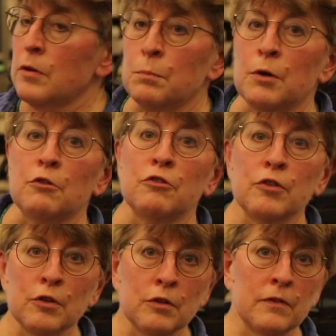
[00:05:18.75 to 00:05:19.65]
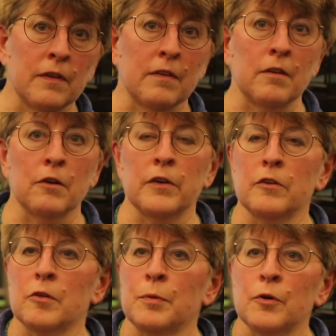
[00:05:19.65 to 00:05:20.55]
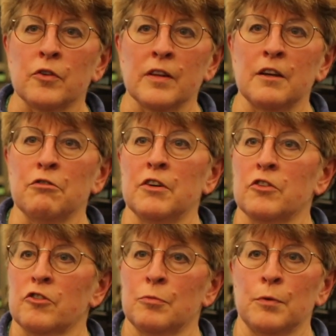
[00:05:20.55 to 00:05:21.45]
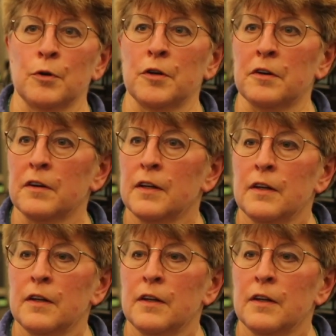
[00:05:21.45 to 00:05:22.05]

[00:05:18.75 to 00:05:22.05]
of Beaufleuve. The theory is supposedly a French explorer